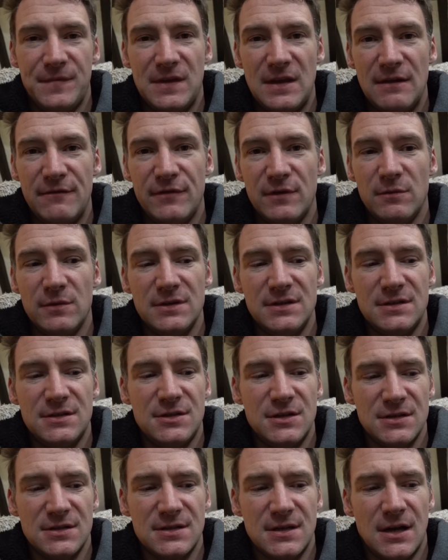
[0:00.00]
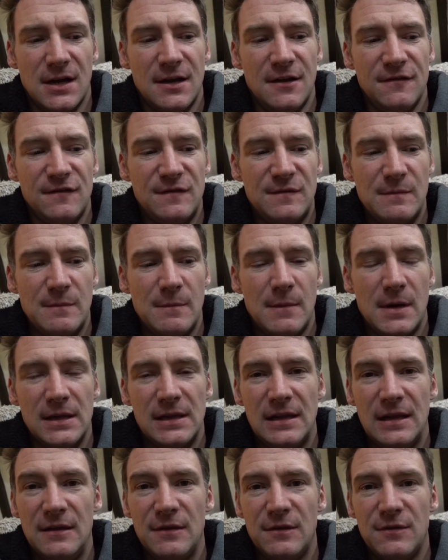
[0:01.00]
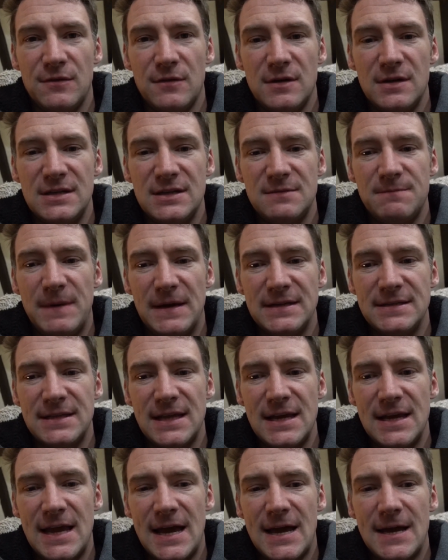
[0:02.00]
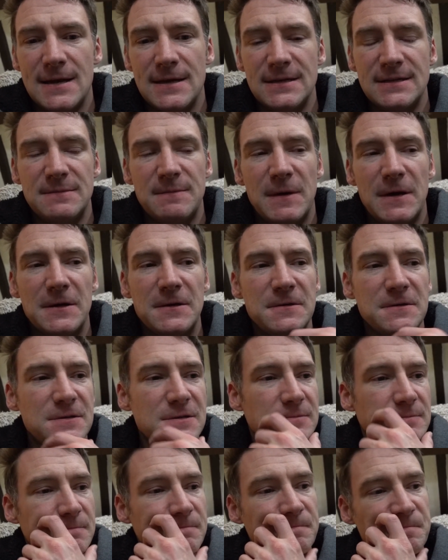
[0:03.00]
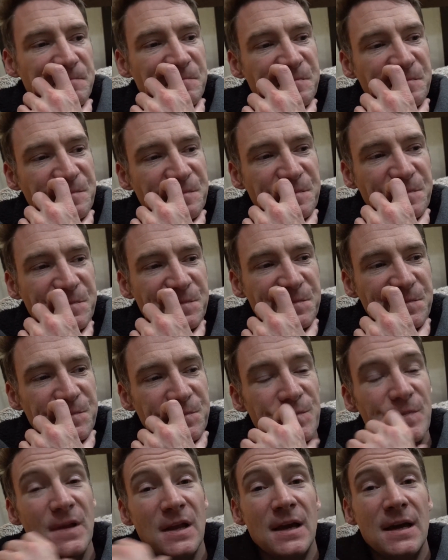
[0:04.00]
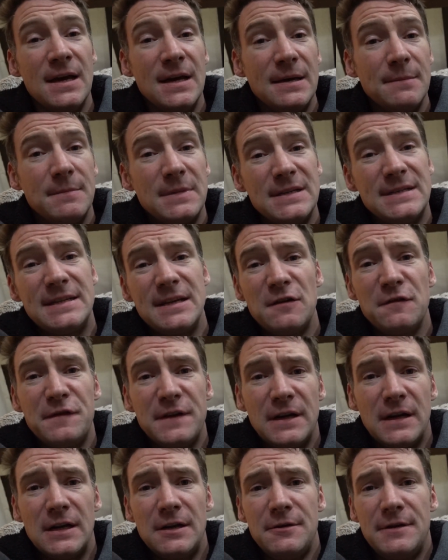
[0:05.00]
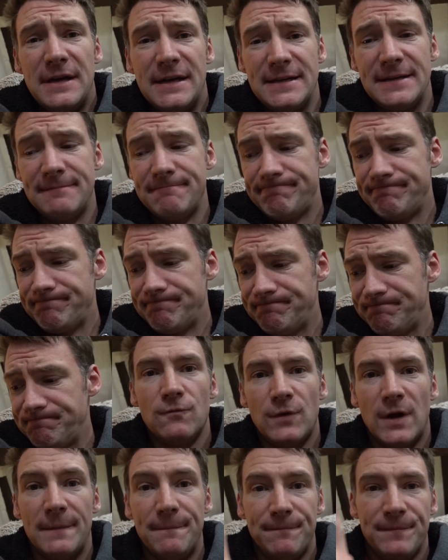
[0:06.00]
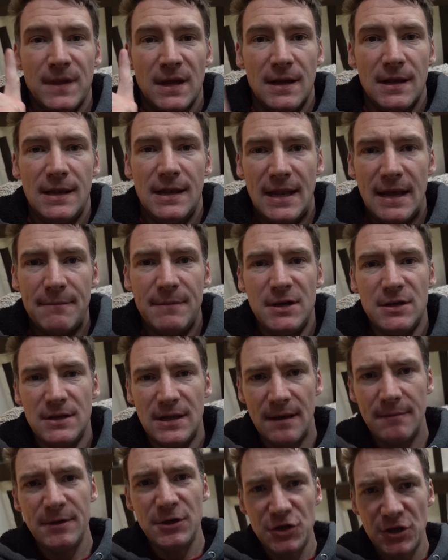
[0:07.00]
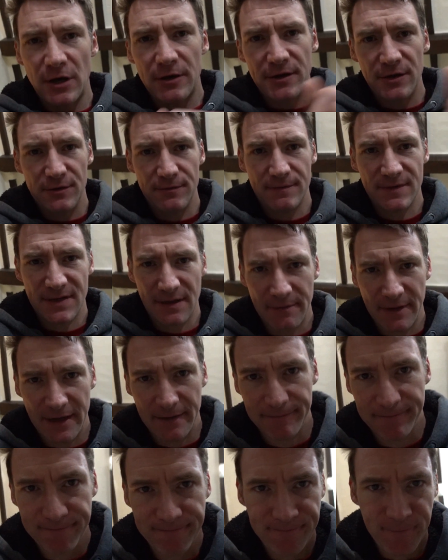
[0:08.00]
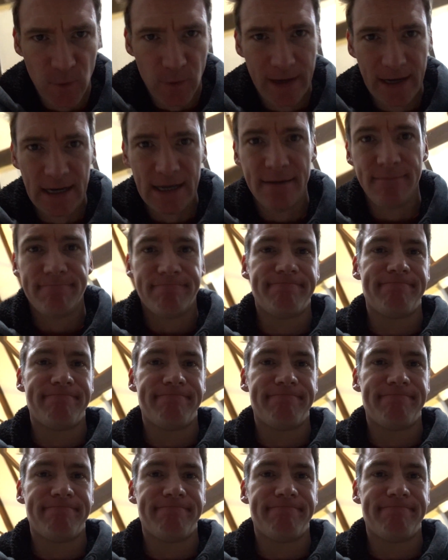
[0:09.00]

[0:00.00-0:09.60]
everyone's just kind of muddling through it as best they can, I suppose. Myself included. Right, let me, let me show you something quickly.